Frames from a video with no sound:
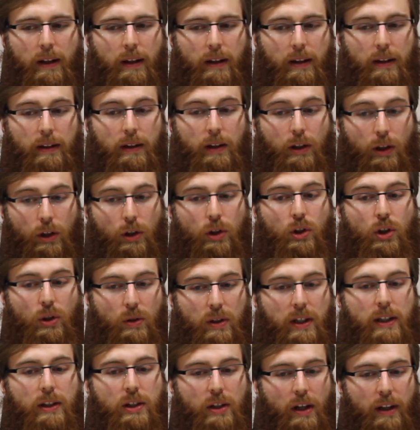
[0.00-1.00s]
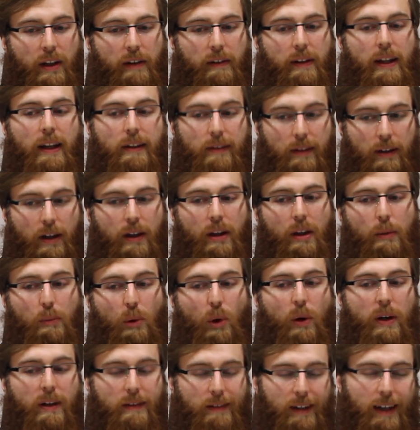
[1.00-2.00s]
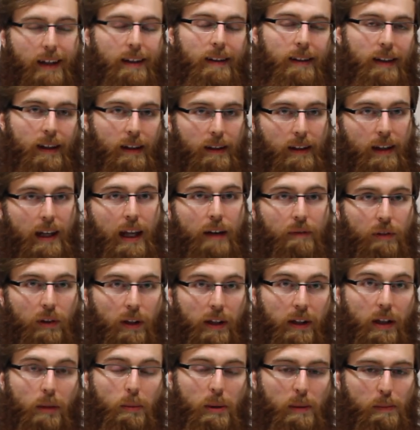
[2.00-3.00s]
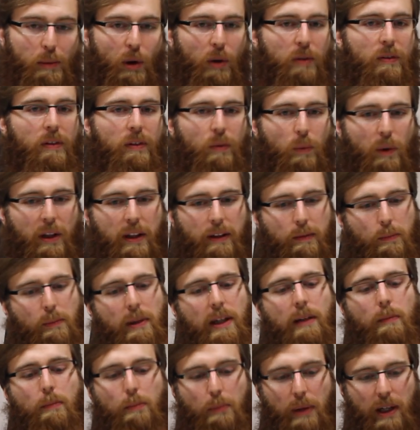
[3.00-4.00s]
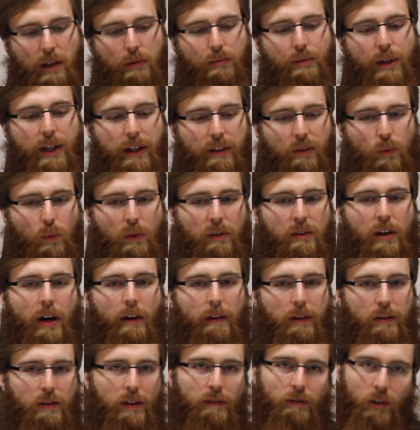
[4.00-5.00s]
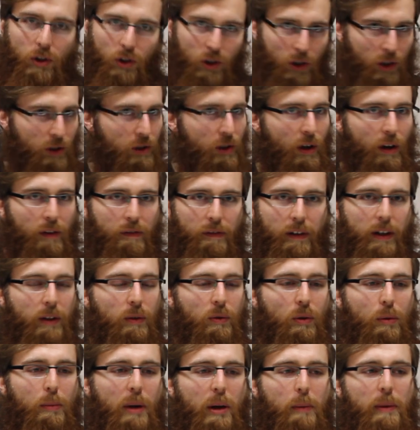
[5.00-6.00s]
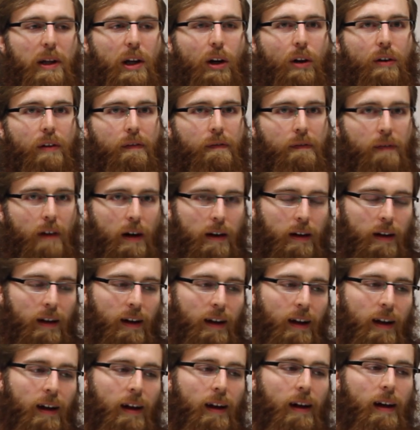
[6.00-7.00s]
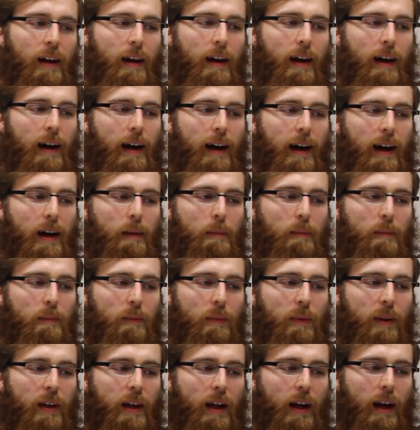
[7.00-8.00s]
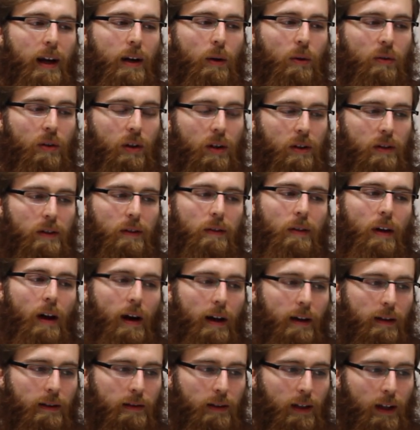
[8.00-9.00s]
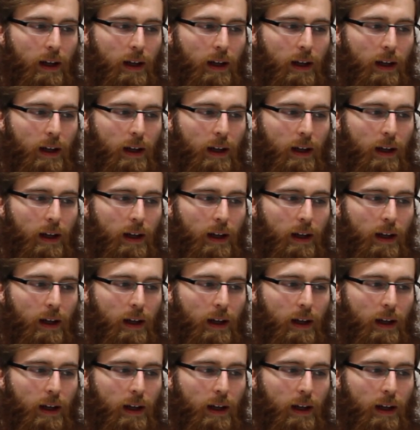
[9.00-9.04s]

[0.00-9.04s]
you can shoot each other, and that's kind of the point, is to get to the end of the level. And there'll be bosses where there's big rigs with turrets you have to shoot off. And it was all meant to be a lot of fun. And it was good design.